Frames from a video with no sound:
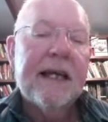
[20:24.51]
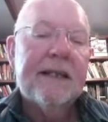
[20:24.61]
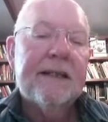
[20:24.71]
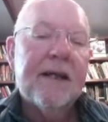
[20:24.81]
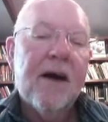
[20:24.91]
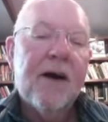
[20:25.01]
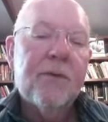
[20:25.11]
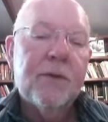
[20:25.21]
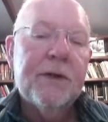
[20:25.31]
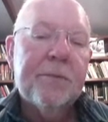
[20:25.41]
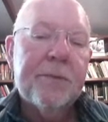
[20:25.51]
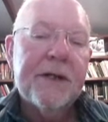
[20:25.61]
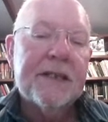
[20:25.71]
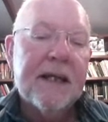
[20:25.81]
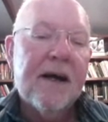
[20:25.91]
In a dark wood,
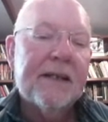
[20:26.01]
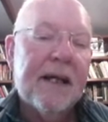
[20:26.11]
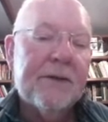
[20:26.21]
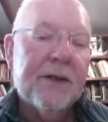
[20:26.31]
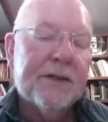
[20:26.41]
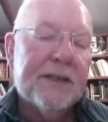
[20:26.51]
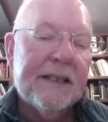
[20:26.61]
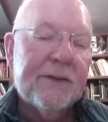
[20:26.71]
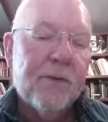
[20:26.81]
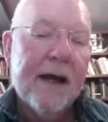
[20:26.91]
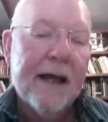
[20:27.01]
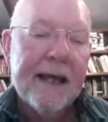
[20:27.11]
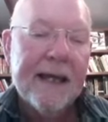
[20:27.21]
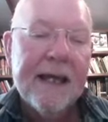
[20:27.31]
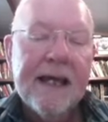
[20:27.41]
Prince Kano lost his
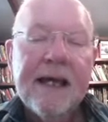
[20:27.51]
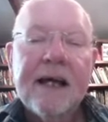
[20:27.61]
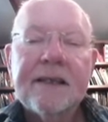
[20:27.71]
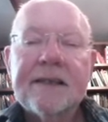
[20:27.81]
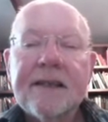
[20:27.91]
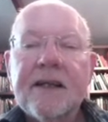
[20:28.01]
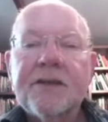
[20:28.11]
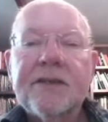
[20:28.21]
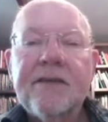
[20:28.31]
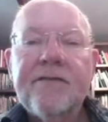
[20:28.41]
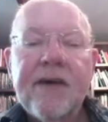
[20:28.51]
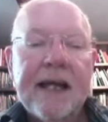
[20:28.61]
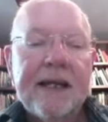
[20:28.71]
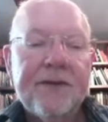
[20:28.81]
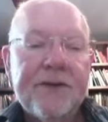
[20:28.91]
way and searched in
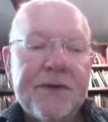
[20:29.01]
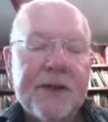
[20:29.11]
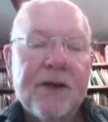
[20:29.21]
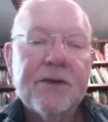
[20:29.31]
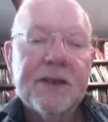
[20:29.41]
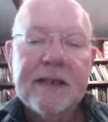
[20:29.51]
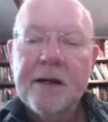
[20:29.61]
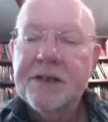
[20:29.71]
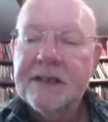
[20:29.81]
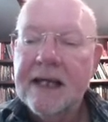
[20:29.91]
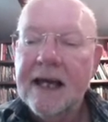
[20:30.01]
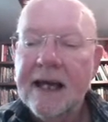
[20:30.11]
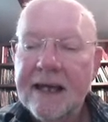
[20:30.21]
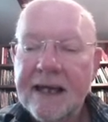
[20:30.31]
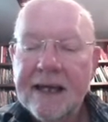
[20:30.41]
vain through the long summer's
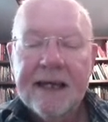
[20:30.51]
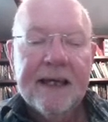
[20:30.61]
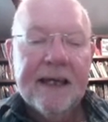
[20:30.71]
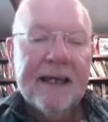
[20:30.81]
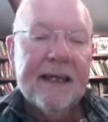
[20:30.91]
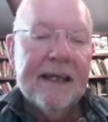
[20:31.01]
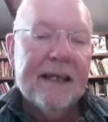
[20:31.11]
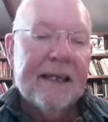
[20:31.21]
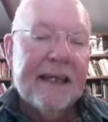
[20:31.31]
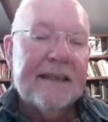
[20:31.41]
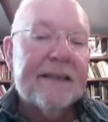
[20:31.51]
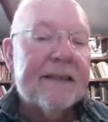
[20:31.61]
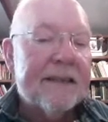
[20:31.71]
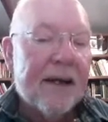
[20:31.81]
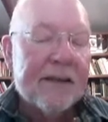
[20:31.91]
day is the
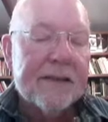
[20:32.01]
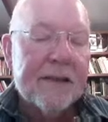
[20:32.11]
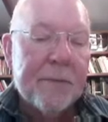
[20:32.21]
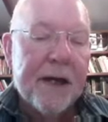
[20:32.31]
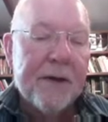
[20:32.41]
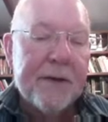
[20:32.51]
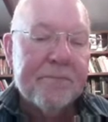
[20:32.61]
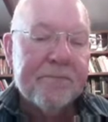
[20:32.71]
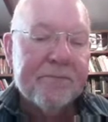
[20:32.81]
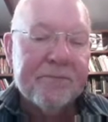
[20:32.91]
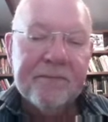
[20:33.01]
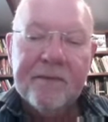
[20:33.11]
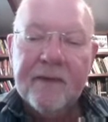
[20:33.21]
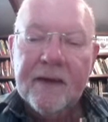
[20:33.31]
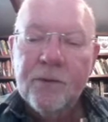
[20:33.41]
start of the poem.
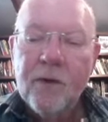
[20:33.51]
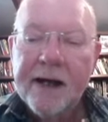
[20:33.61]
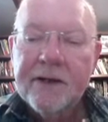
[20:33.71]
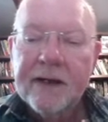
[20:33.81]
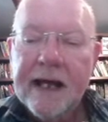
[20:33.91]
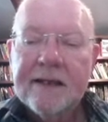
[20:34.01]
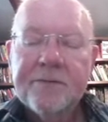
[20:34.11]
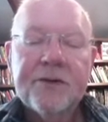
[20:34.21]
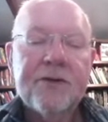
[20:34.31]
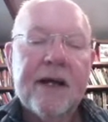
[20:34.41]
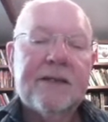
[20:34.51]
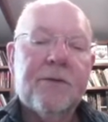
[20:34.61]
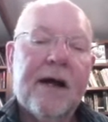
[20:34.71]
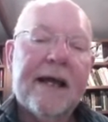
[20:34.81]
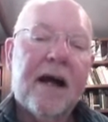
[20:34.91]
Why not get them straight
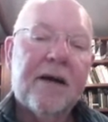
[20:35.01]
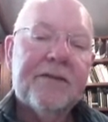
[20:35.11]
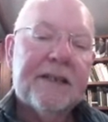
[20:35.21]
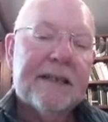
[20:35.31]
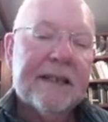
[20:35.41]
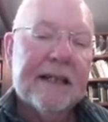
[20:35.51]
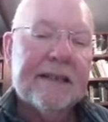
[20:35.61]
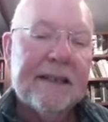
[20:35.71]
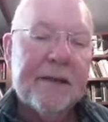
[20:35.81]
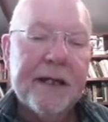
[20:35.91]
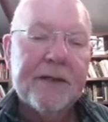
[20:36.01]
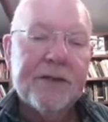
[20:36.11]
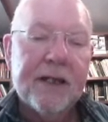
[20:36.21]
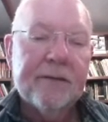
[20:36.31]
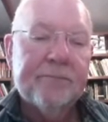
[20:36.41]
away after discussing the
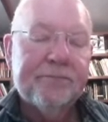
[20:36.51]
picture?